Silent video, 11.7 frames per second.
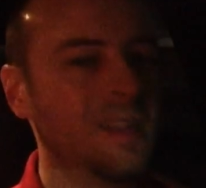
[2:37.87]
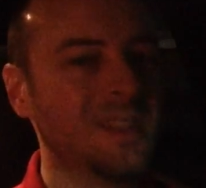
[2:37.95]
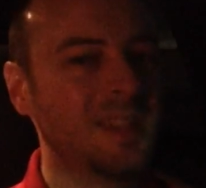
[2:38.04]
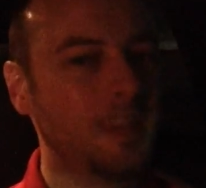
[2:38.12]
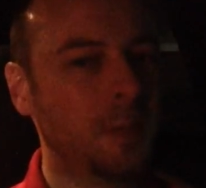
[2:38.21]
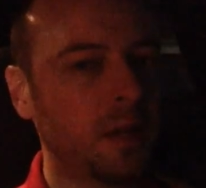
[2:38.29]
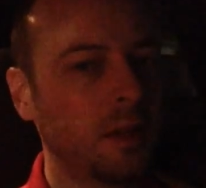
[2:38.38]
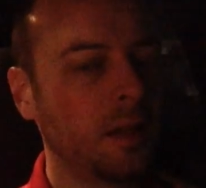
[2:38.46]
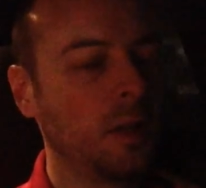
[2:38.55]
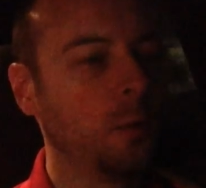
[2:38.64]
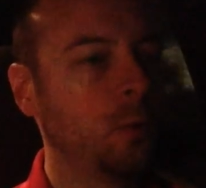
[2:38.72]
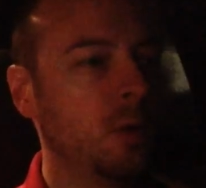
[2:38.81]

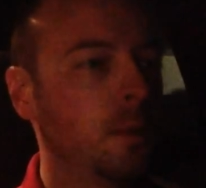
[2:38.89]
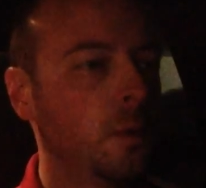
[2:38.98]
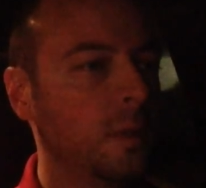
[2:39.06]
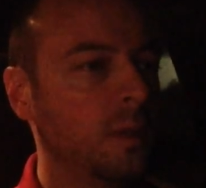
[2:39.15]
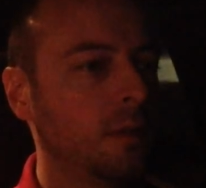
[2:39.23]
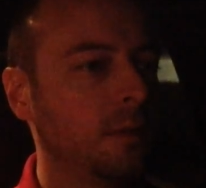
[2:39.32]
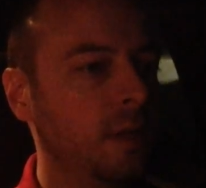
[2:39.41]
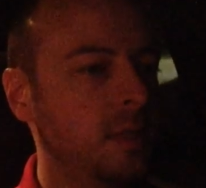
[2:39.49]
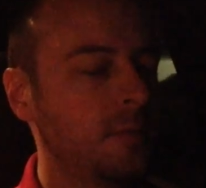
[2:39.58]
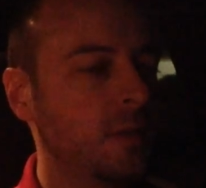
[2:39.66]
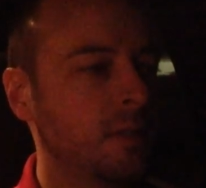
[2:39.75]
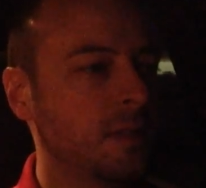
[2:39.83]
Typically, a reboot of the
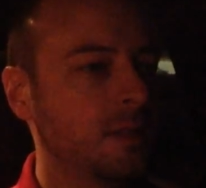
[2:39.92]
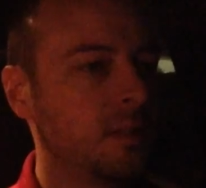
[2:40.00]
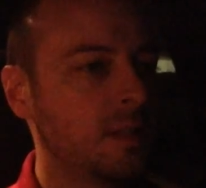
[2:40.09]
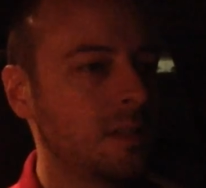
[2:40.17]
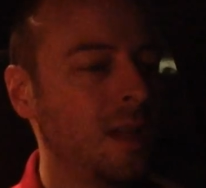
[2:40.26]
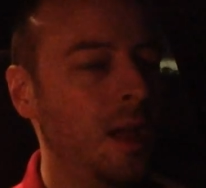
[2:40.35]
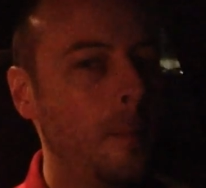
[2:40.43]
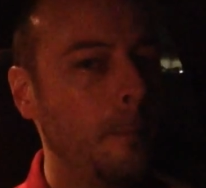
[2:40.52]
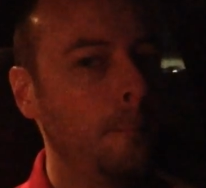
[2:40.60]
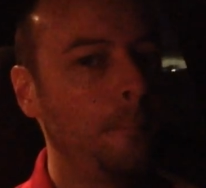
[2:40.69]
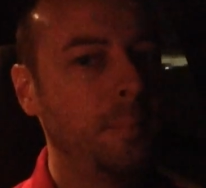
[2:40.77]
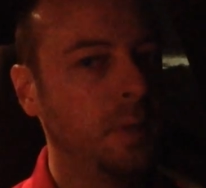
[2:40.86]
device fixes this,
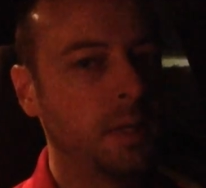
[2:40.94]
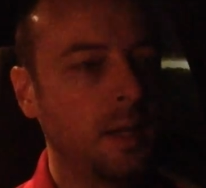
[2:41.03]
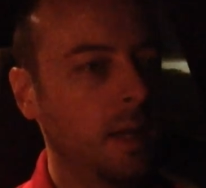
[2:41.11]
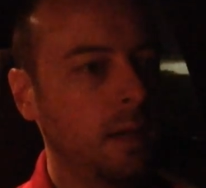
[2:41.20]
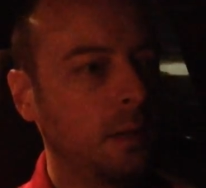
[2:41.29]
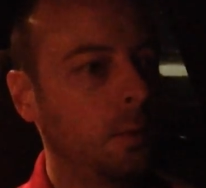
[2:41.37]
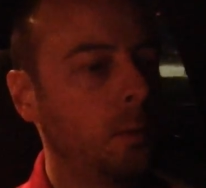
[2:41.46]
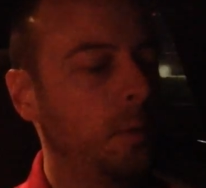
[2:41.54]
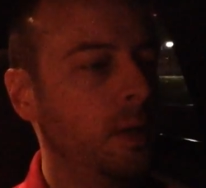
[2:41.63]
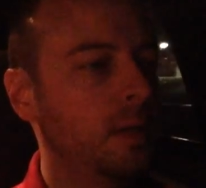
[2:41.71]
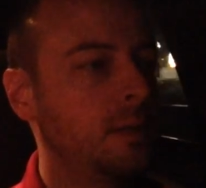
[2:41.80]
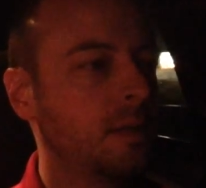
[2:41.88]
but not
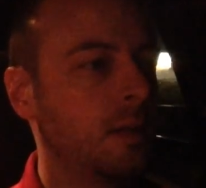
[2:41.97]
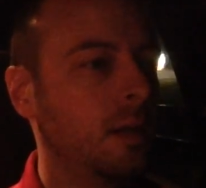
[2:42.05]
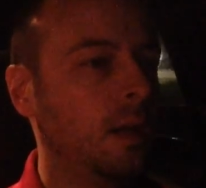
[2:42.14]
always.